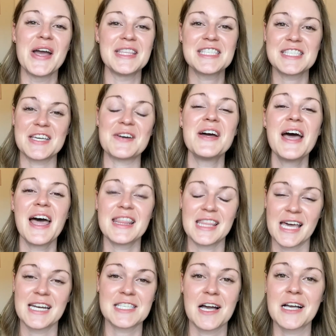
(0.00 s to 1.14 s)
and so
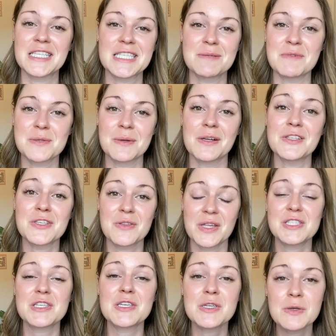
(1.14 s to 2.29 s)
that is awesome as well. And so
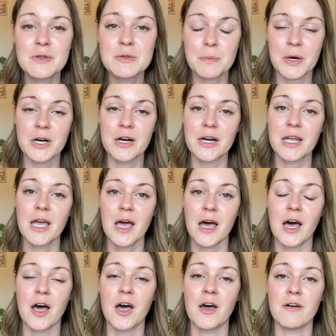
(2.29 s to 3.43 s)
that's a huge perk
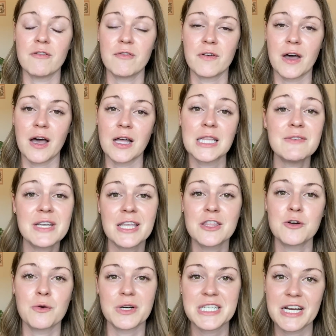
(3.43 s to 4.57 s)
of living in the
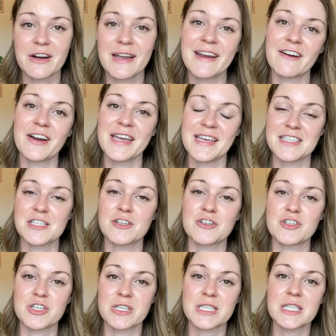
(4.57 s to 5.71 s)
Norterra area, is there's
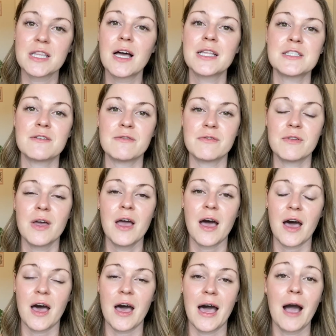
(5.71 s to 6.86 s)
just lots of
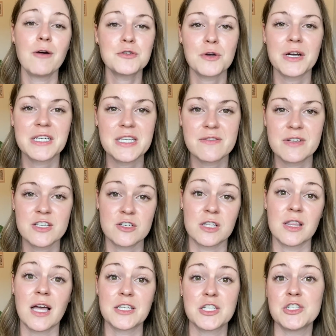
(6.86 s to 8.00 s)
outdoor activities. There's a
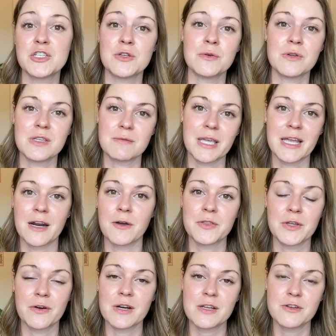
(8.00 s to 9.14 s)
lot to do. You can get out
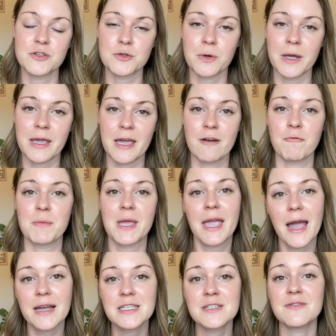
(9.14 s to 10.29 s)
there and enjoy kind of being
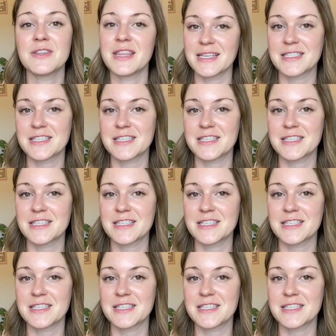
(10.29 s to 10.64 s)
active in that